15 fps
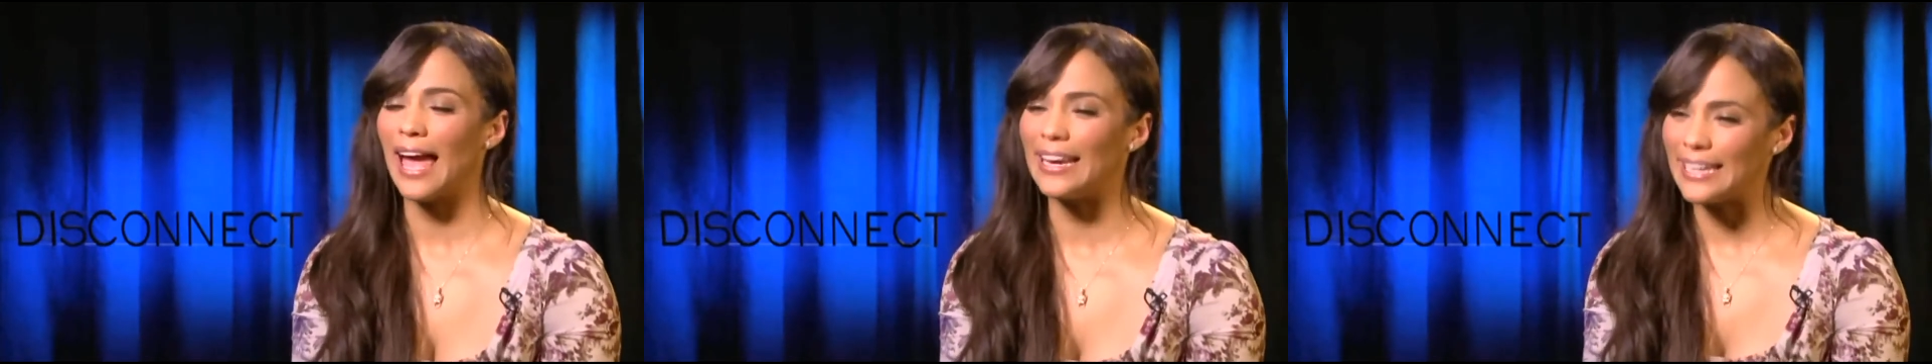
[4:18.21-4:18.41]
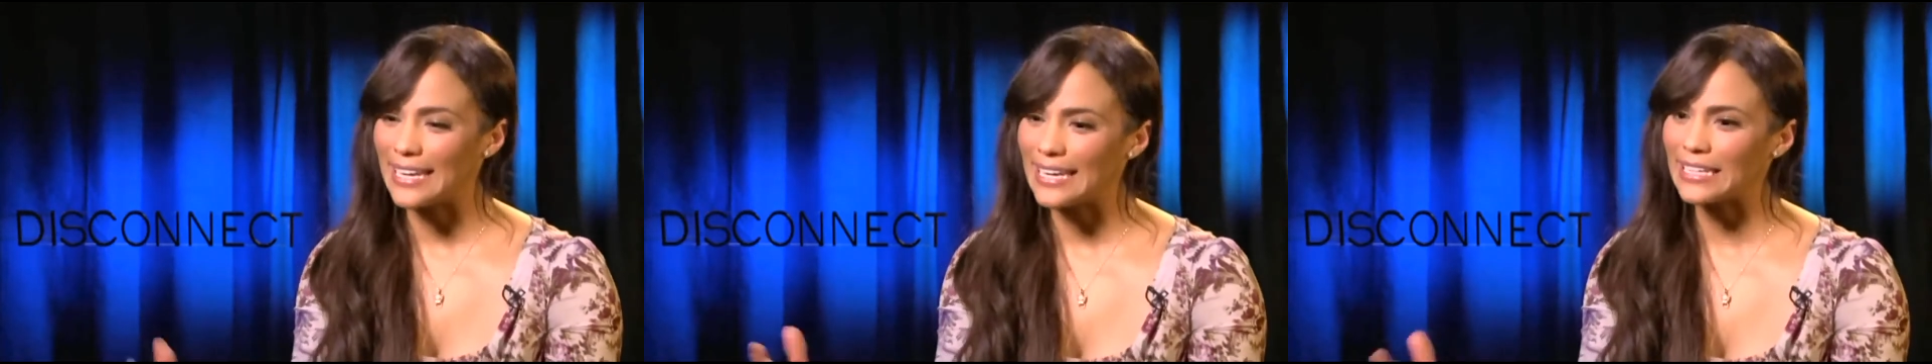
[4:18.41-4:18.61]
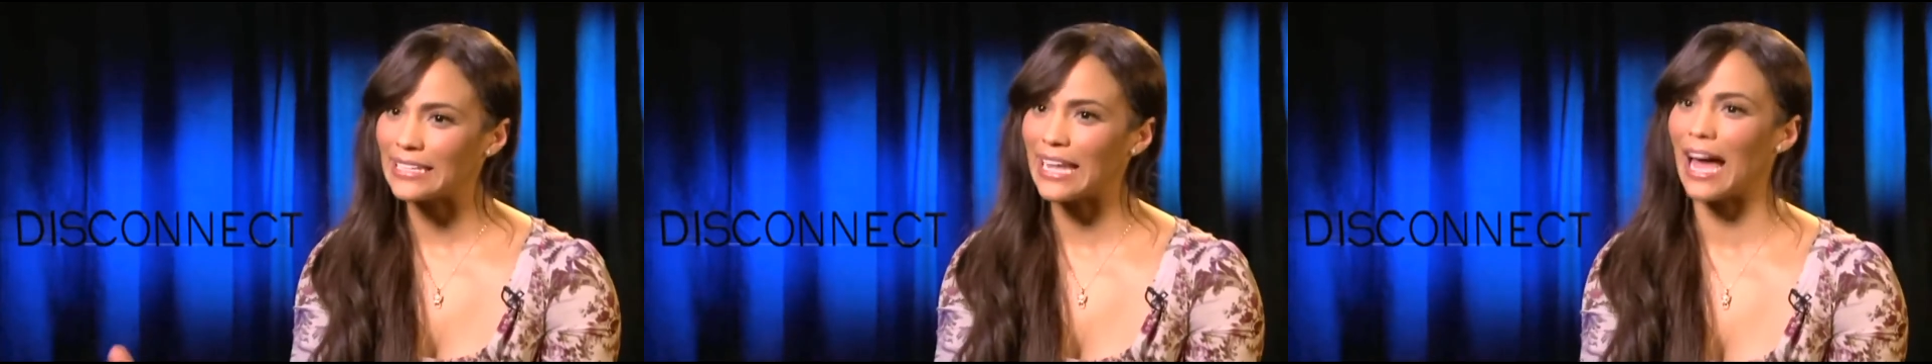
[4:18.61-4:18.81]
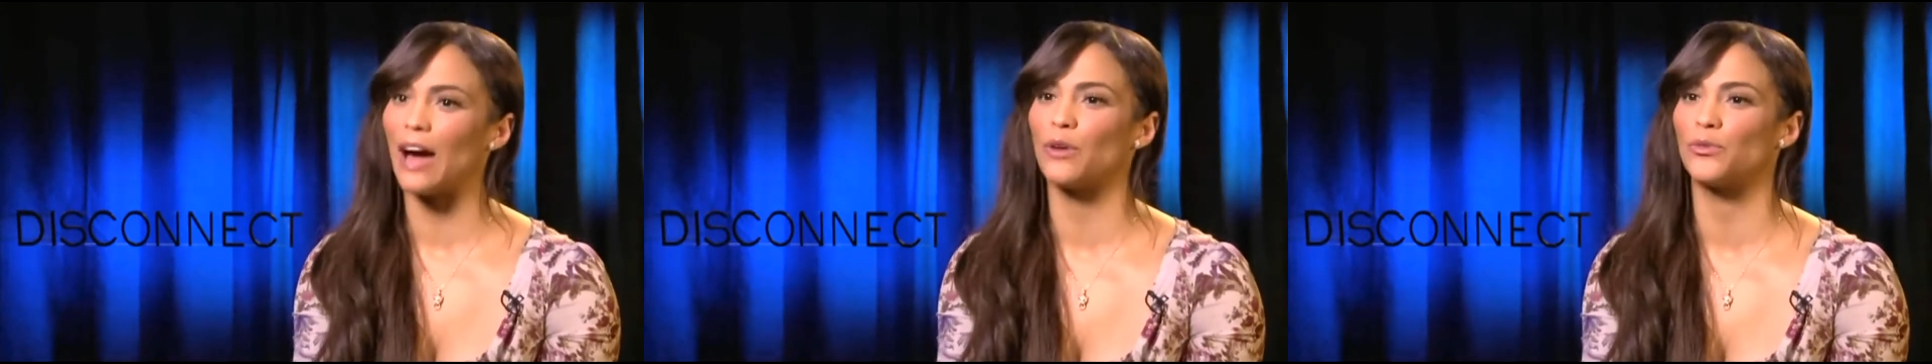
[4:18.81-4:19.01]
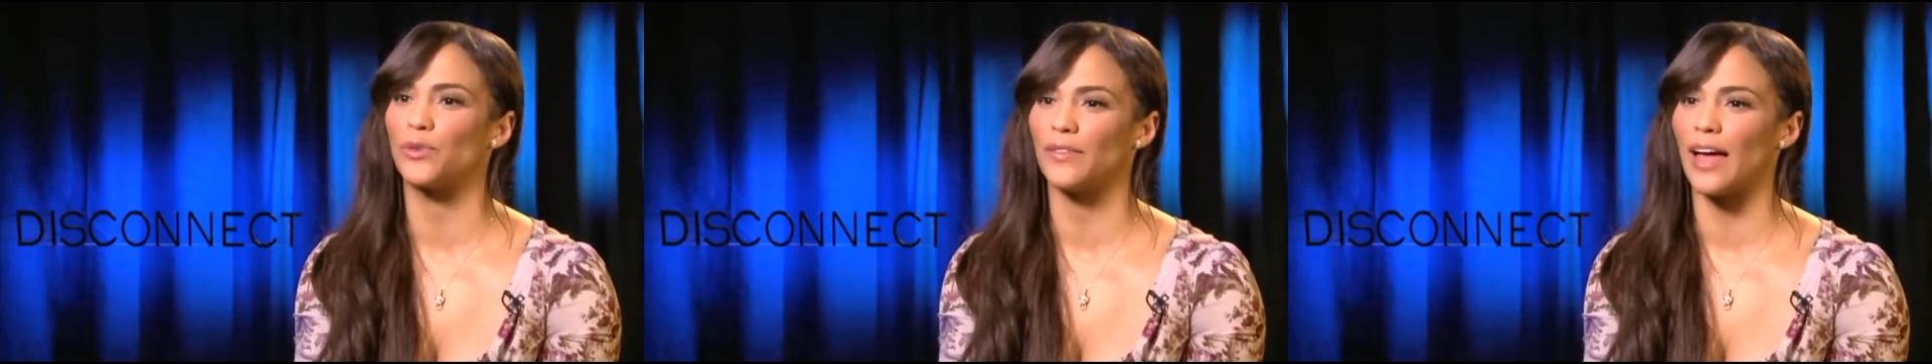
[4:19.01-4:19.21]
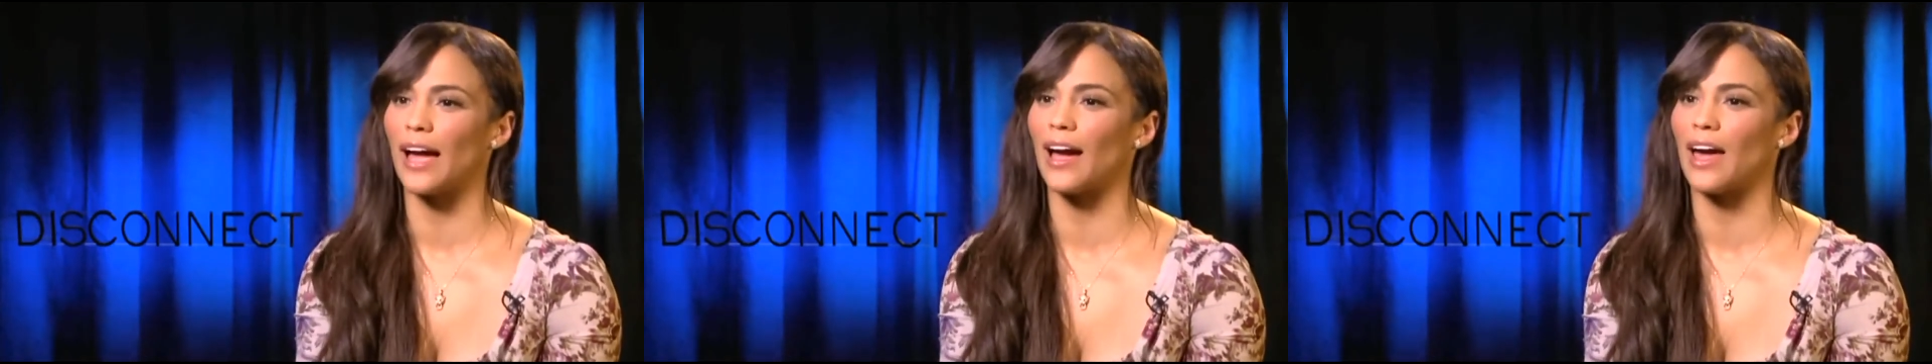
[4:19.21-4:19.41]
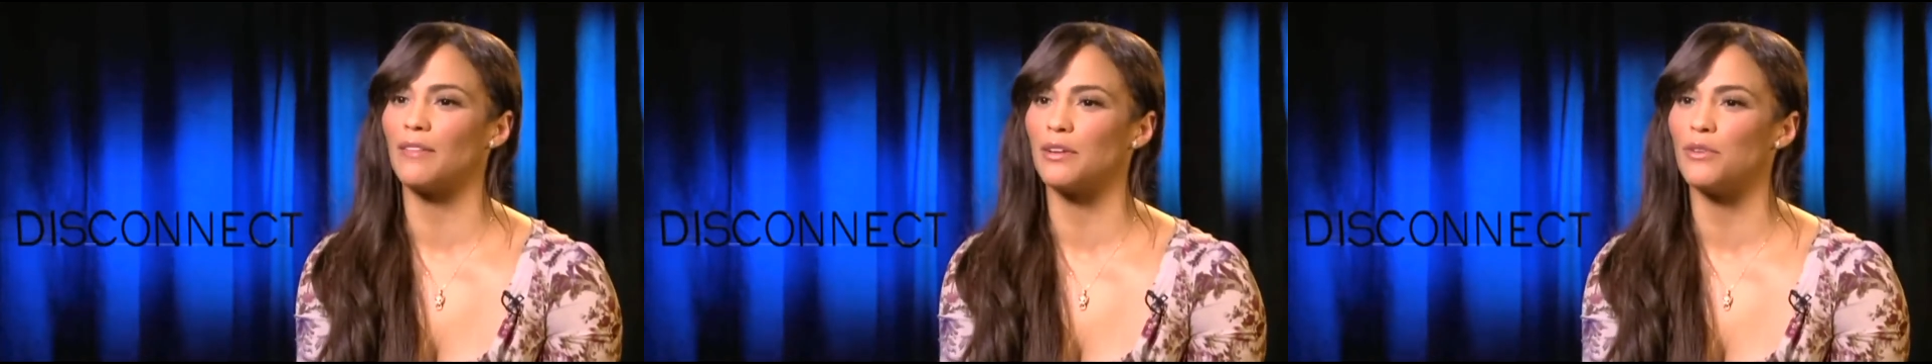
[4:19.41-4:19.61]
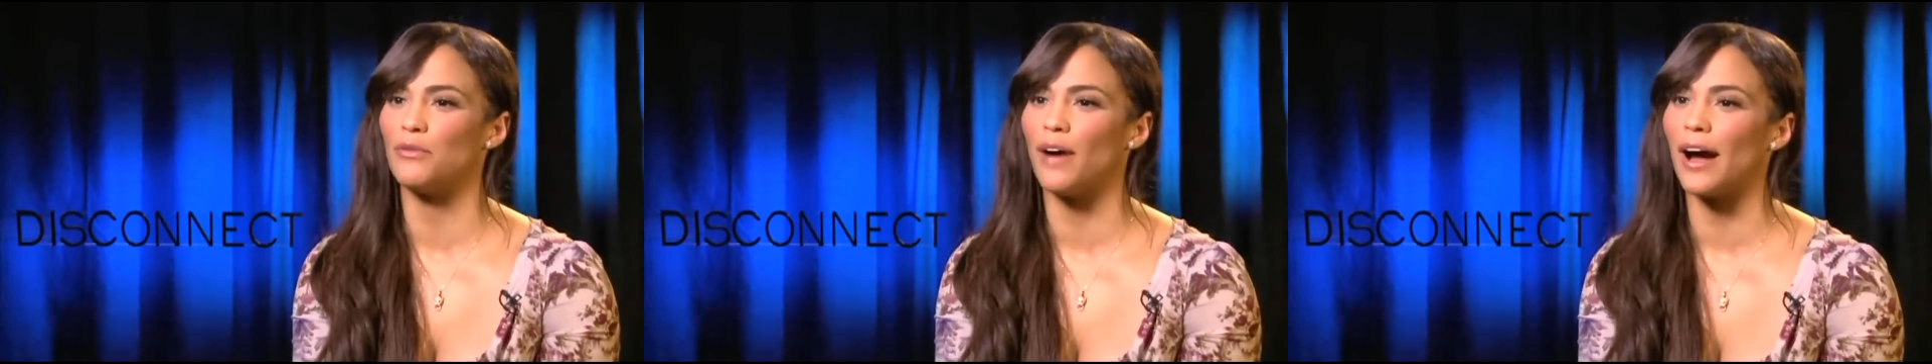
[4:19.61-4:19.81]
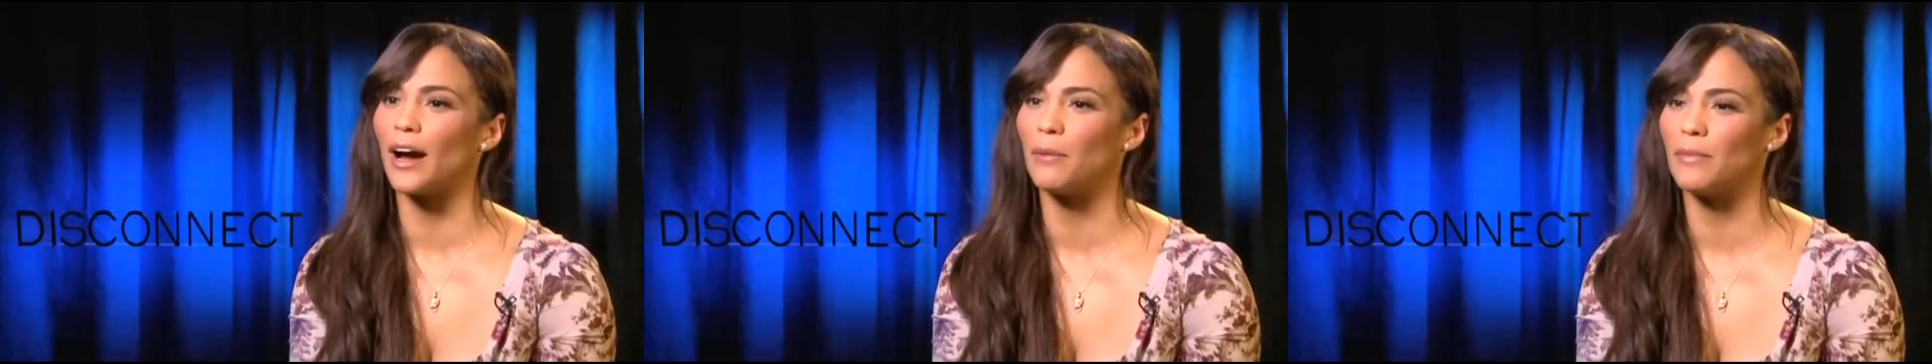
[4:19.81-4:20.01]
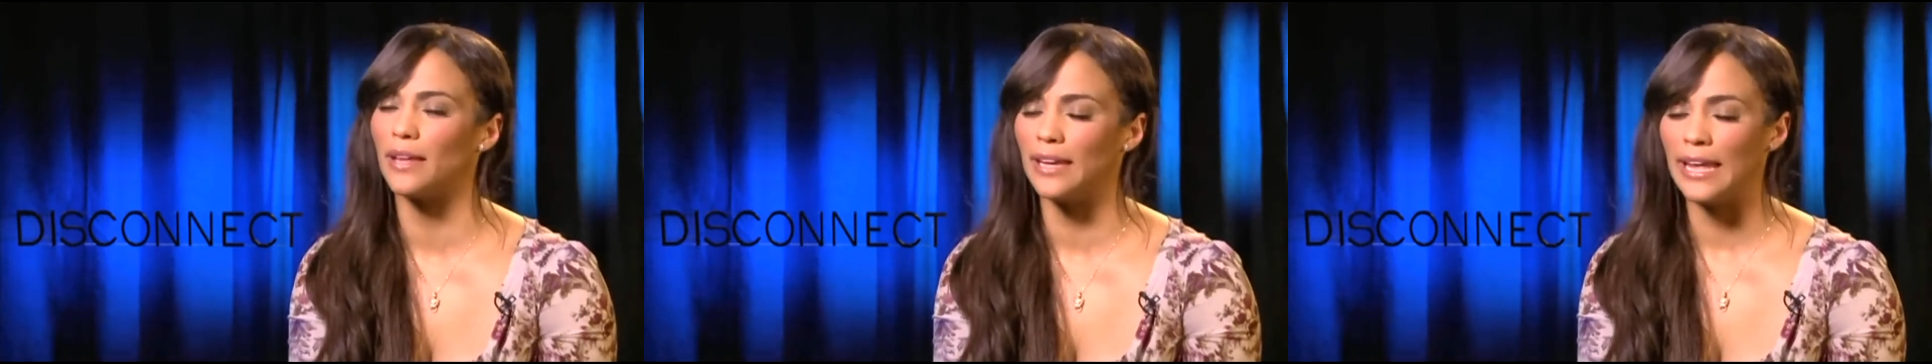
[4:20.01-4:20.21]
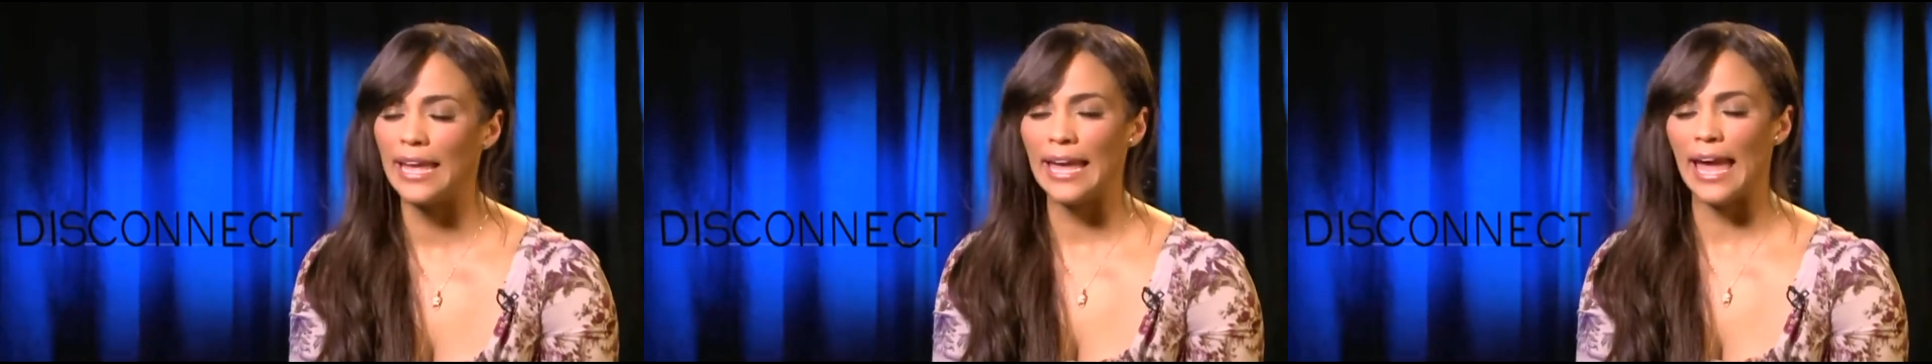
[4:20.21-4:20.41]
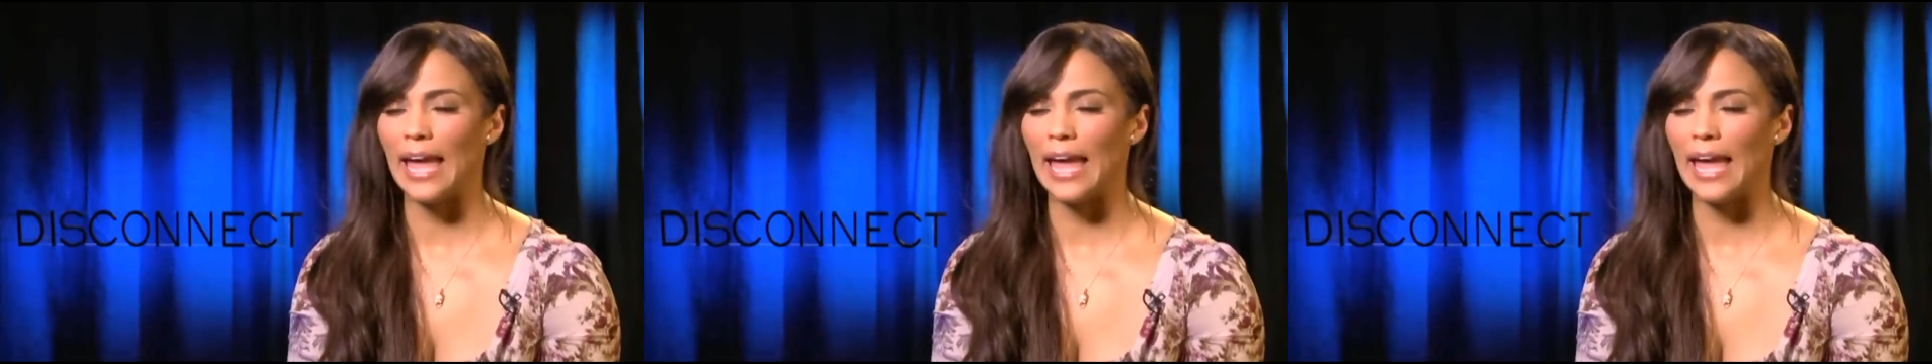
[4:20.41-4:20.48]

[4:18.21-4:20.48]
And he allowed for that kind of environment.